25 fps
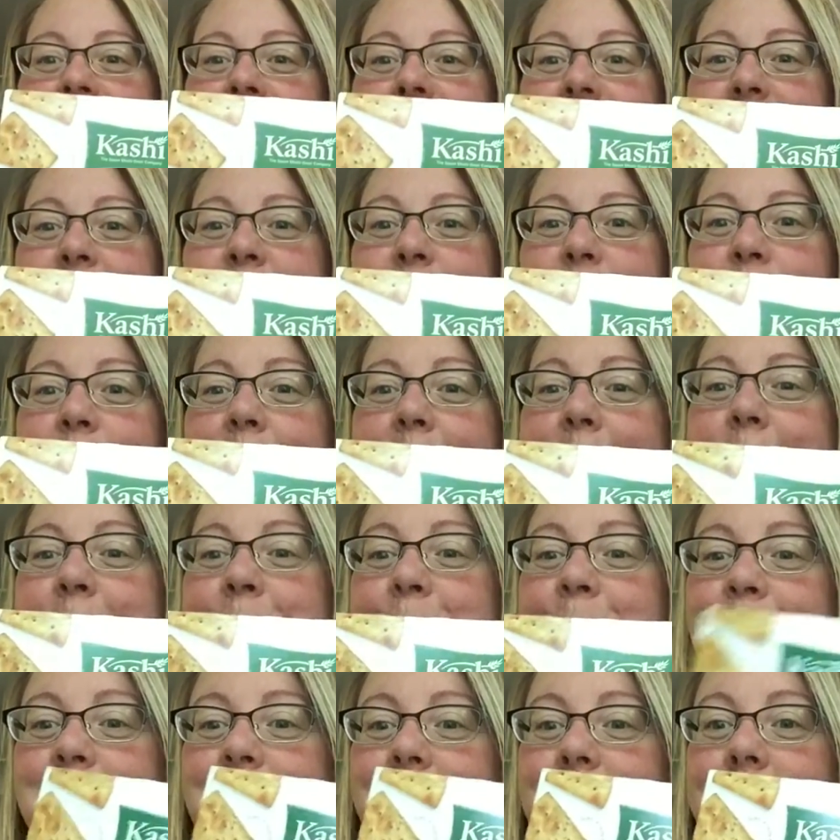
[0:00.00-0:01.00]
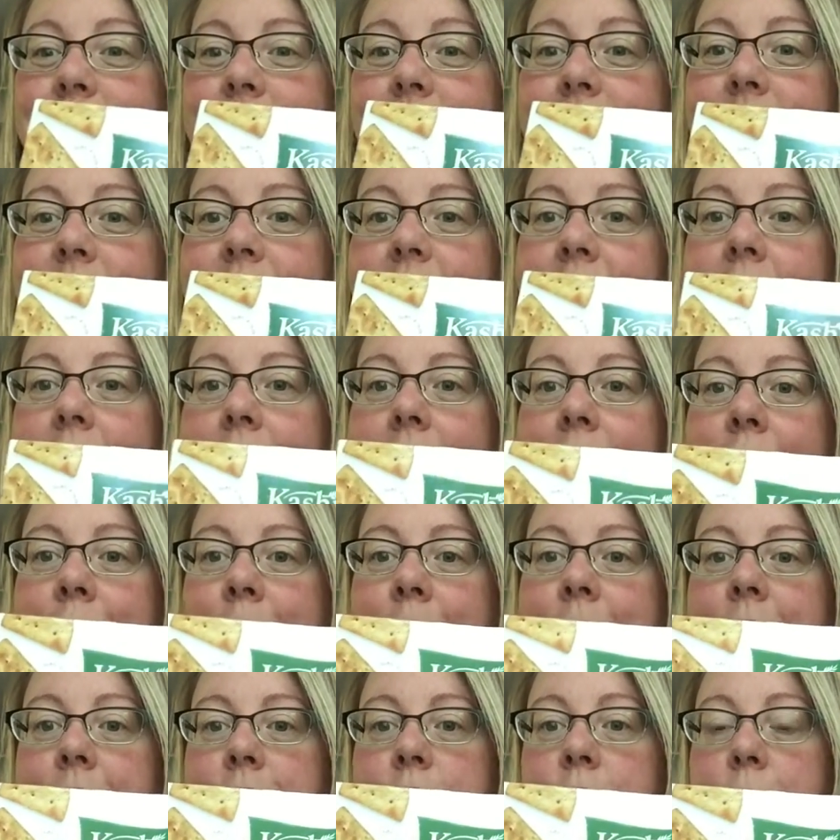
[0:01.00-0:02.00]
Sorry.
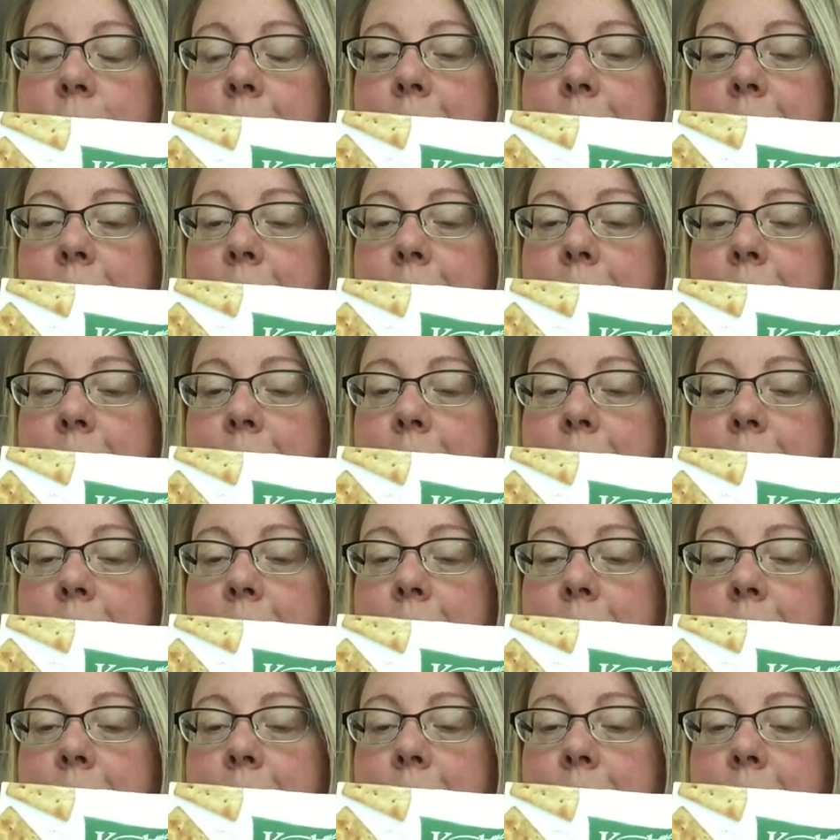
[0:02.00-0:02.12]
So